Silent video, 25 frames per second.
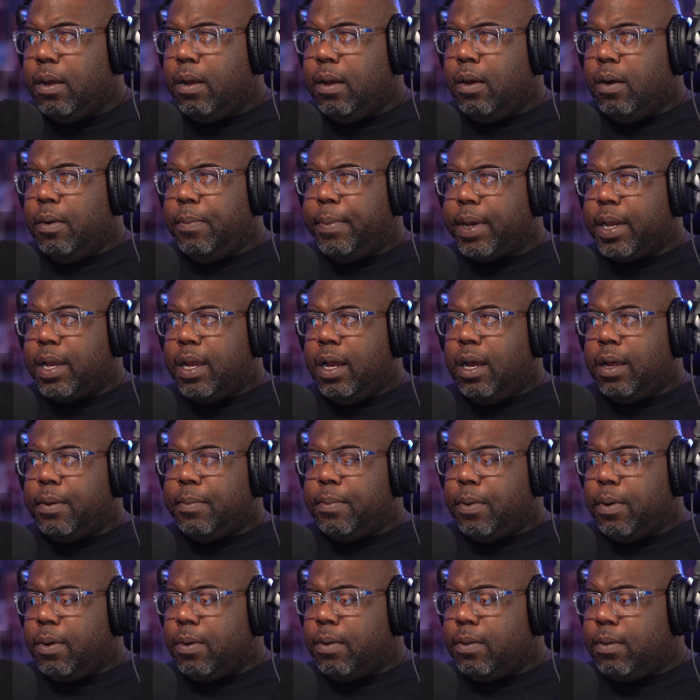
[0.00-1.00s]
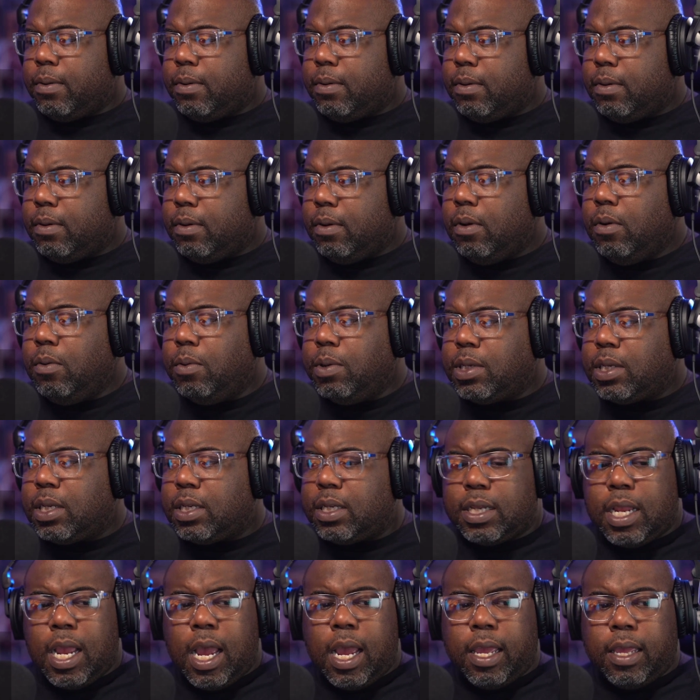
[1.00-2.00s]
Oh my God, bro. Who is this
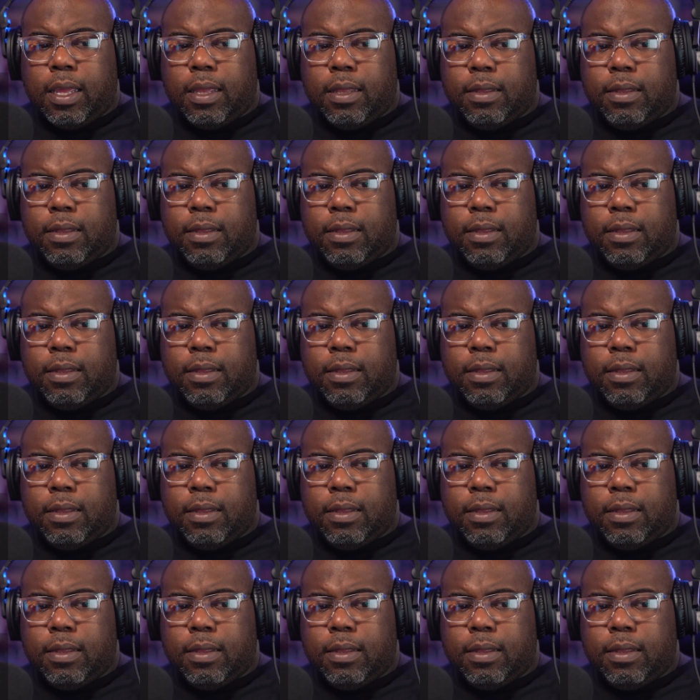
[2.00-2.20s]
guy?